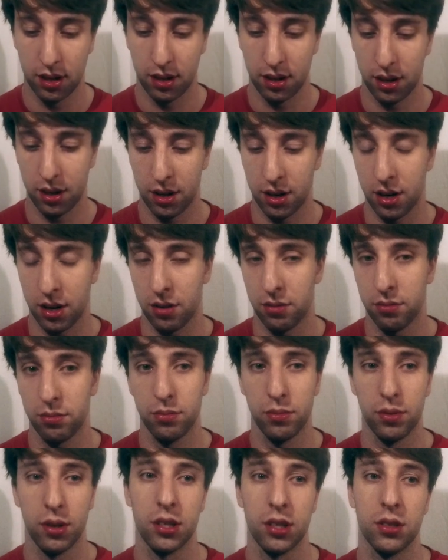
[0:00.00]
you know,
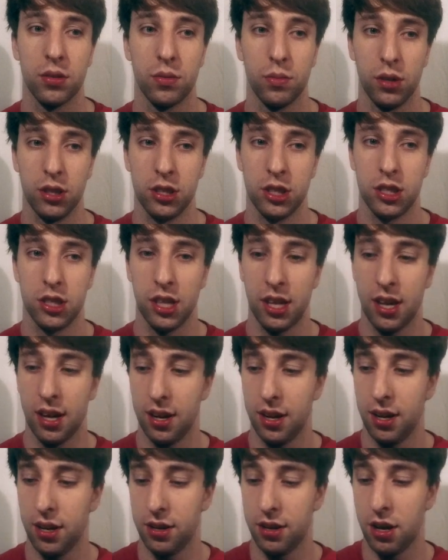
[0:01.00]
what you
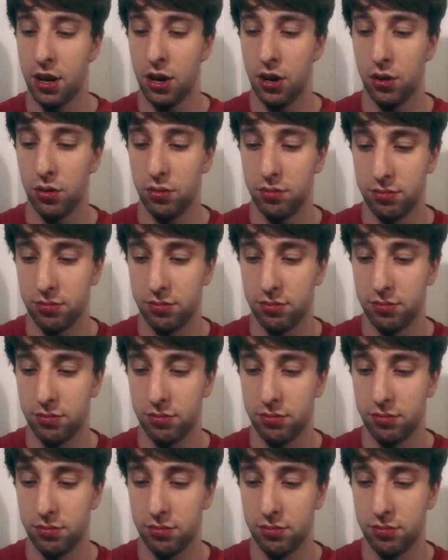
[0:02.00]
gonna do?